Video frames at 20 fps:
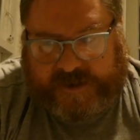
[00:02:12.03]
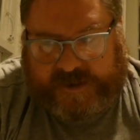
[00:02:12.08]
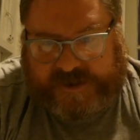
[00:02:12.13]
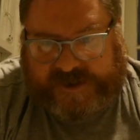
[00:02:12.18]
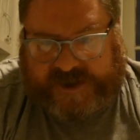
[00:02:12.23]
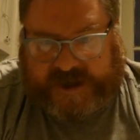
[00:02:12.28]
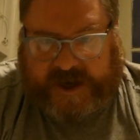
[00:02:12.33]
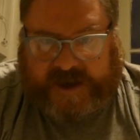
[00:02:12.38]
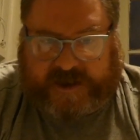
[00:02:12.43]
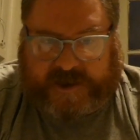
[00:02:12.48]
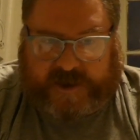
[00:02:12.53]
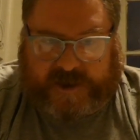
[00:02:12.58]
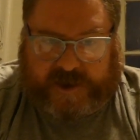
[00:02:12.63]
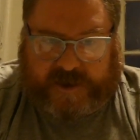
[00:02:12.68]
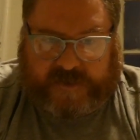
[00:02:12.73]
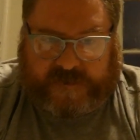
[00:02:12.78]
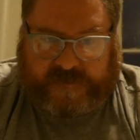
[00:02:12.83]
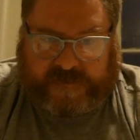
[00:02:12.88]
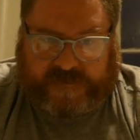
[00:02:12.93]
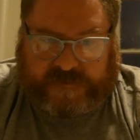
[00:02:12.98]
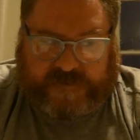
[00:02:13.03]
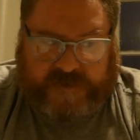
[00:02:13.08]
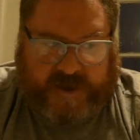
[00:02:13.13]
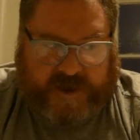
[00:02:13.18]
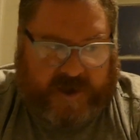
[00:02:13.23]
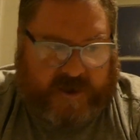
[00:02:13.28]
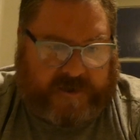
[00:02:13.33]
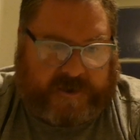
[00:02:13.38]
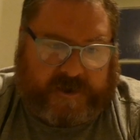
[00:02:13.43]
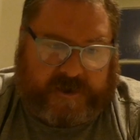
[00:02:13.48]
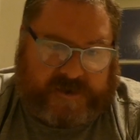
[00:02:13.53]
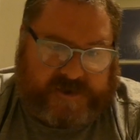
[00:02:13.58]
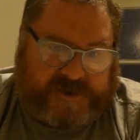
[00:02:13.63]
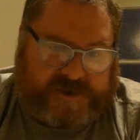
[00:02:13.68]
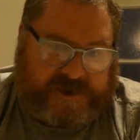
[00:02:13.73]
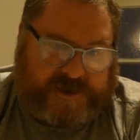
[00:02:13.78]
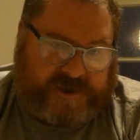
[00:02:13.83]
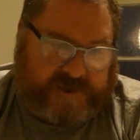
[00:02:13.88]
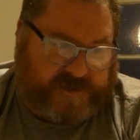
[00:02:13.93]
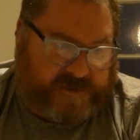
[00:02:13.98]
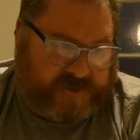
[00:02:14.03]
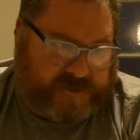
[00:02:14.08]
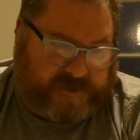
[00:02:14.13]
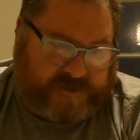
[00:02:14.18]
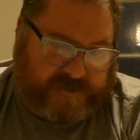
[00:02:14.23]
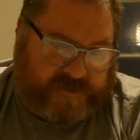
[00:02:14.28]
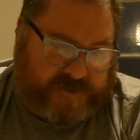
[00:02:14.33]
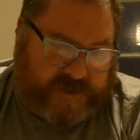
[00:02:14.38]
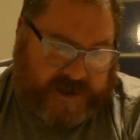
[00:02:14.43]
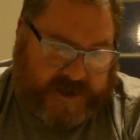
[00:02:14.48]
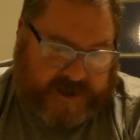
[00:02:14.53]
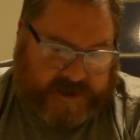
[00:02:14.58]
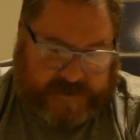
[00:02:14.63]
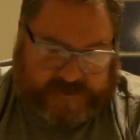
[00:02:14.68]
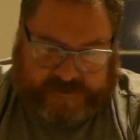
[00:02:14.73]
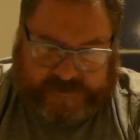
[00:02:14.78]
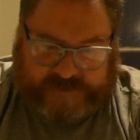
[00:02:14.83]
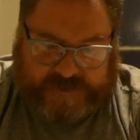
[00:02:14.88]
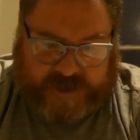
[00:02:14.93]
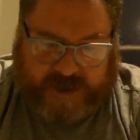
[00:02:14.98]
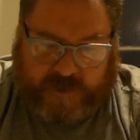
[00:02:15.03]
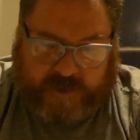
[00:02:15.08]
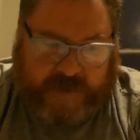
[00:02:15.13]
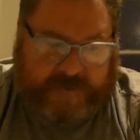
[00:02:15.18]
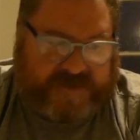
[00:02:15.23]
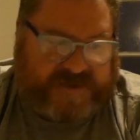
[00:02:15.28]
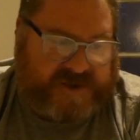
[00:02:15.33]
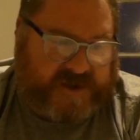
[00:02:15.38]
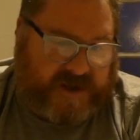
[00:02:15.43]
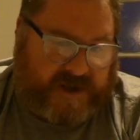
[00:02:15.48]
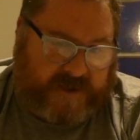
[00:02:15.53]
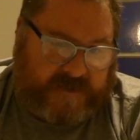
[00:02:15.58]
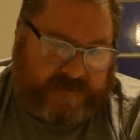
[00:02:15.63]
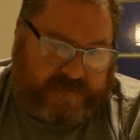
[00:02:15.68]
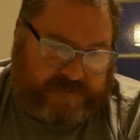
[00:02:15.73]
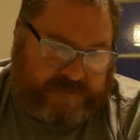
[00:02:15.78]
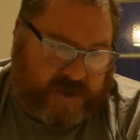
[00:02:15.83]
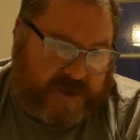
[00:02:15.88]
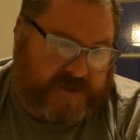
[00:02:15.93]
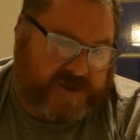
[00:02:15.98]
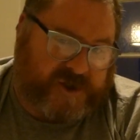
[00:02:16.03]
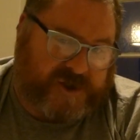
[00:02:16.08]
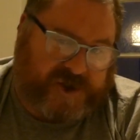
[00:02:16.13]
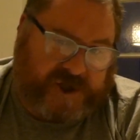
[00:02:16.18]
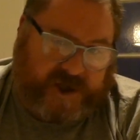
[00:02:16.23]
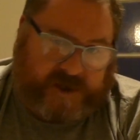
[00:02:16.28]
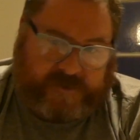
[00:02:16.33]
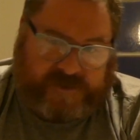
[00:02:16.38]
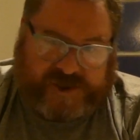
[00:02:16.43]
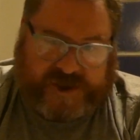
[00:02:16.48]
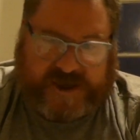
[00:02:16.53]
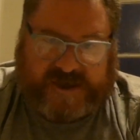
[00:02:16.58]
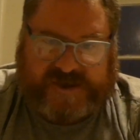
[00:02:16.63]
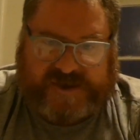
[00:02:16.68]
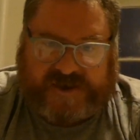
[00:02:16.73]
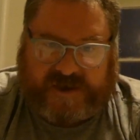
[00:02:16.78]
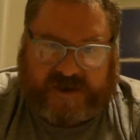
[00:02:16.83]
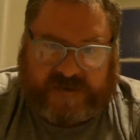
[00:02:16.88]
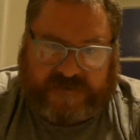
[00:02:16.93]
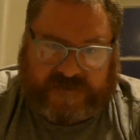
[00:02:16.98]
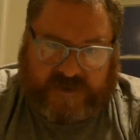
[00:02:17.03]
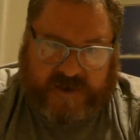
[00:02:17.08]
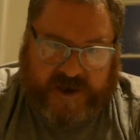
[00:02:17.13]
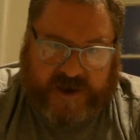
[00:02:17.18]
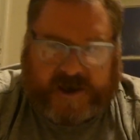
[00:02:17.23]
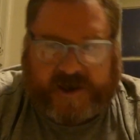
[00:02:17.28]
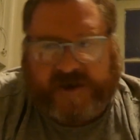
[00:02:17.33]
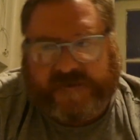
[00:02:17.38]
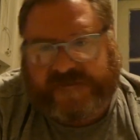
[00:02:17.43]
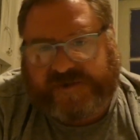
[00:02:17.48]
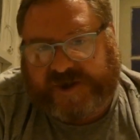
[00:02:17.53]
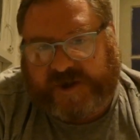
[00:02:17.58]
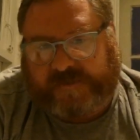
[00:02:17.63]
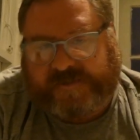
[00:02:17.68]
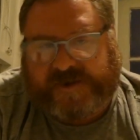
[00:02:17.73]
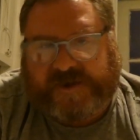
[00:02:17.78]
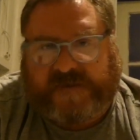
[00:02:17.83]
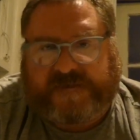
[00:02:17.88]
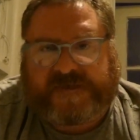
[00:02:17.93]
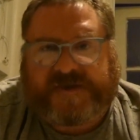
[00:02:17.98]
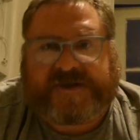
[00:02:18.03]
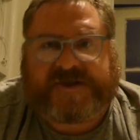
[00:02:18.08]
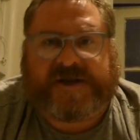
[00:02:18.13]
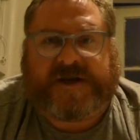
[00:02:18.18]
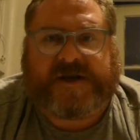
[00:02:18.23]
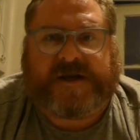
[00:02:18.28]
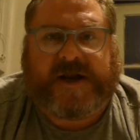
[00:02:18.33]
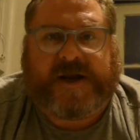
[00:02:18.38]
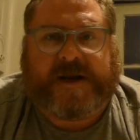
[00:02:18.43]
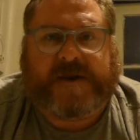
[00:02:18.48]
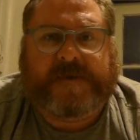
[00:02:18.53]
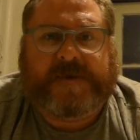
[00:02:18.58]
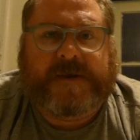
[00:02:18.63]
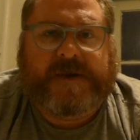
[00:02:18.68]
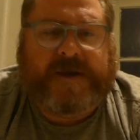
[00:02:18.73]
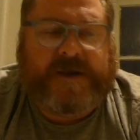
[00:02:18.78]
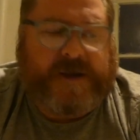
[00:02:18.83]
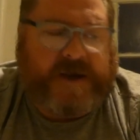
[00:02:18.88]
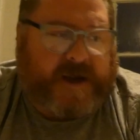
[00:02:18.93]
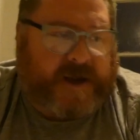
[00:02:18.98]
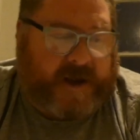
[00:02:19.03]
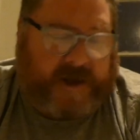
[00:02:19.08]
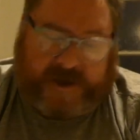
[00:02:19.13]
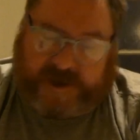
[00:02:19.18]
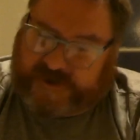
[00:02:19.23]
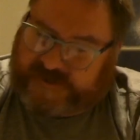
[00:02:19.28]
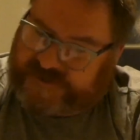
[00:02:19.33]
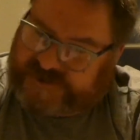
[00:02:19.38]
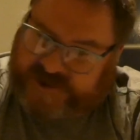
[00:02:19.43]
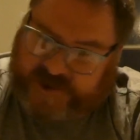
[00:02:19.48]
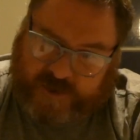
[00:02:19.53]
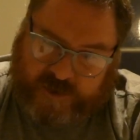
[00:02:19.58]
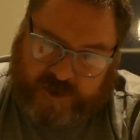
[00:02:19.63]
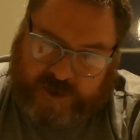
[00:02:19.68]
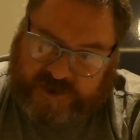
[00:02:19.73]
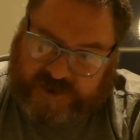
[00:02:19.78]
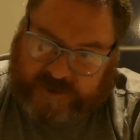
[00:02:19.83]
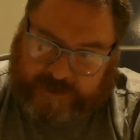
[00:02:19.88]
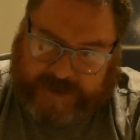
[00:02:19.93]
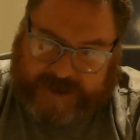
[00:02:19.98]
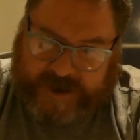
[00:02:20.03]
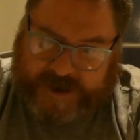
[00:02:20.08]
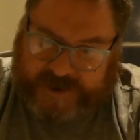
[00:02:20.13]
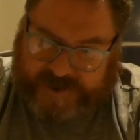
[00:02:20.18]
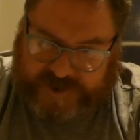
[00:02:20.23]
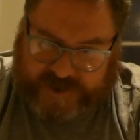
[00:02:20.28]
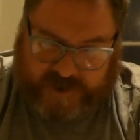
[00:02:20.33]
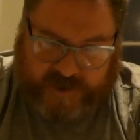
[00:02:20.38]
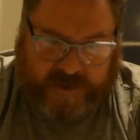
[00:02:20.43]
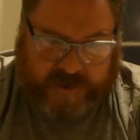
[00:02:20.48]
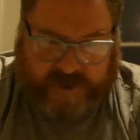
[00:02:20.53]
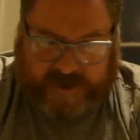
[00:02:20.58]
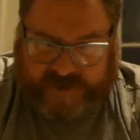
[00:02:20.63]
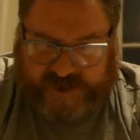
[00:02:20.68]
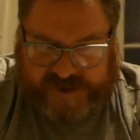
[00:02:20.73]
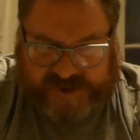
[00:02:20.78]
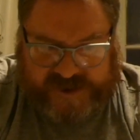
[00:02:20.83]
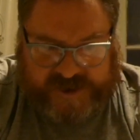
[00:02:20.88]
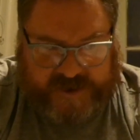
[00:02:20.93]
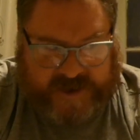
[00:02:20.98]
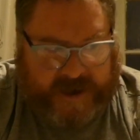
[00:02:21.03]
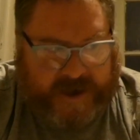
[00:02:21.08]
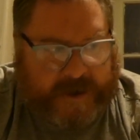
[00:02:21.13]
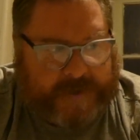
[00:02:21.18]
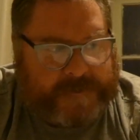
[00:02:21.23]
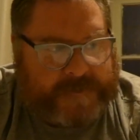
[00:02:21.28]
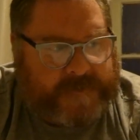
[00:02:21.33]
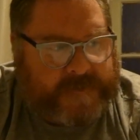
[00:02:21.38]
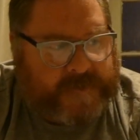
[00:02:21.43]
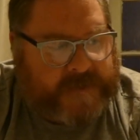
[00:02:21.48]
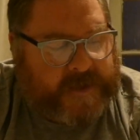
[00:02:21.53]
saying that you've gone on to a website, booked a cheap Jetstar flight, and you've chipped off to Sydney, and you've still got the black dog and this and that.